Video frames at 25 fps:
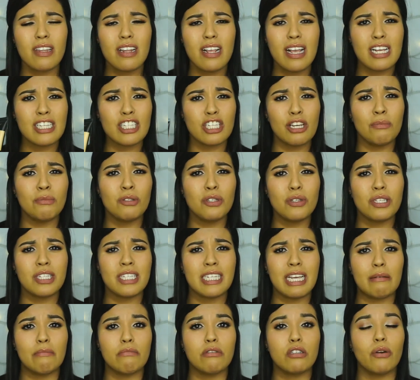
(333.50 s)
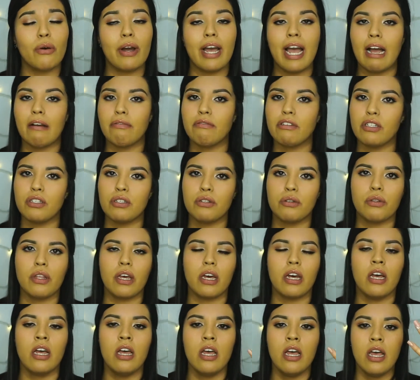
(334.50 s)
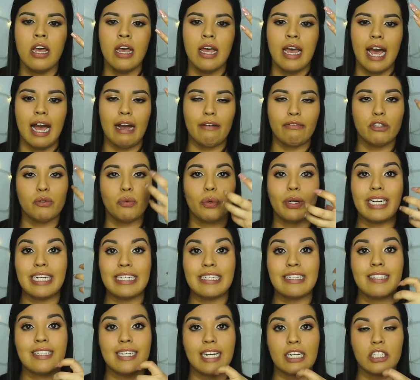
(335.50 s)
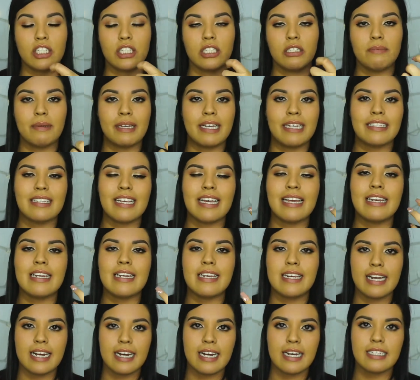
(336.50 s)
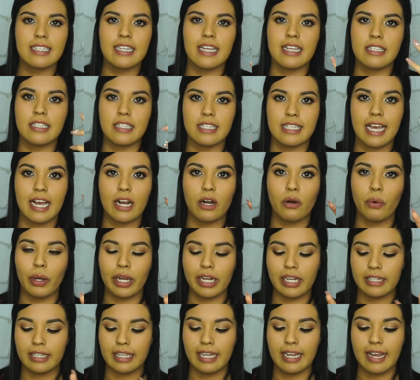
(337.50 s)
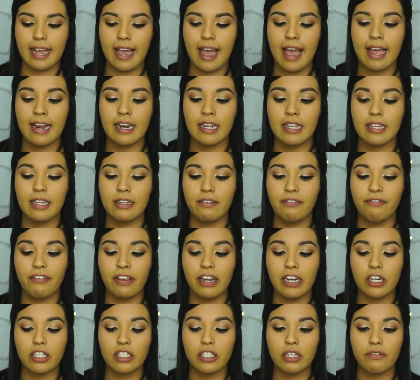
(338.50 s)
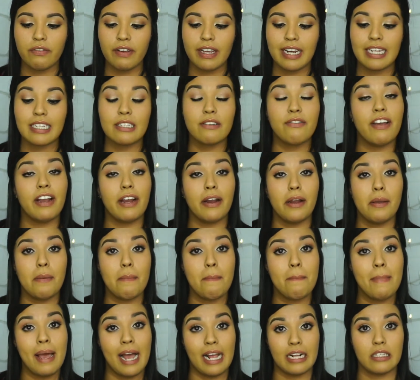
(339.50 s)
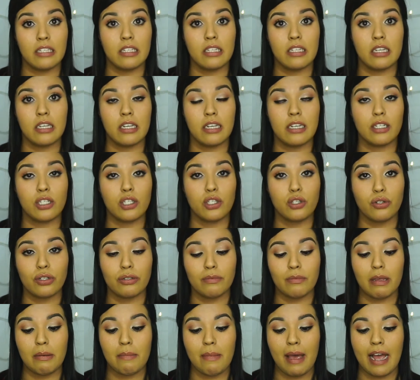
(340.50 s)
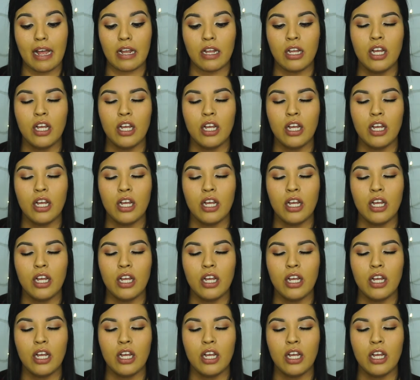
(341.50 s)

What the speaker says: It's almost the same, so I have to work in sections because it does set quickly, and the finish of it is very matte, extremely matte.